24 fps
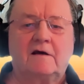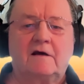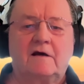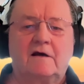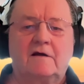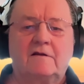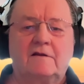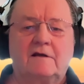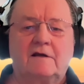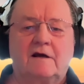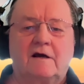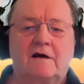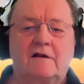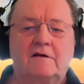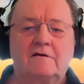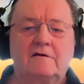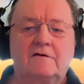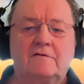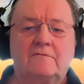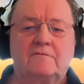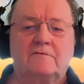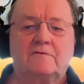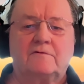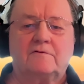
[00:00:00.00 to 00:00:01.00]
and the
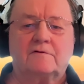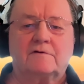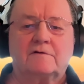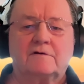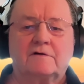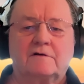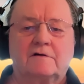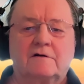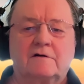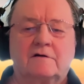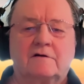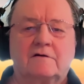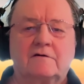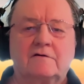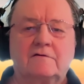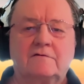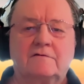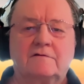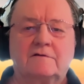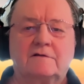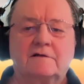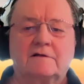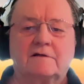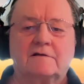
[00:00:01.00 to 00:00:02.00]
underwater
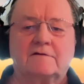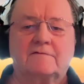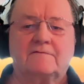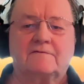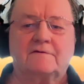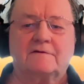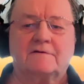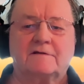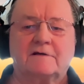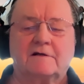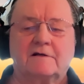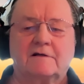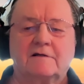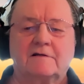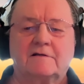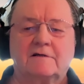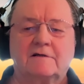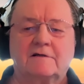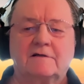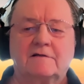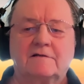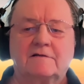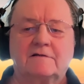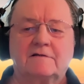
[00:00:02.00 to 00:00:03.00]
acoustics
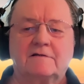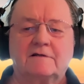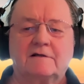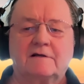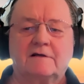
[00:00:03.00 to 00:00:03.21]
facilities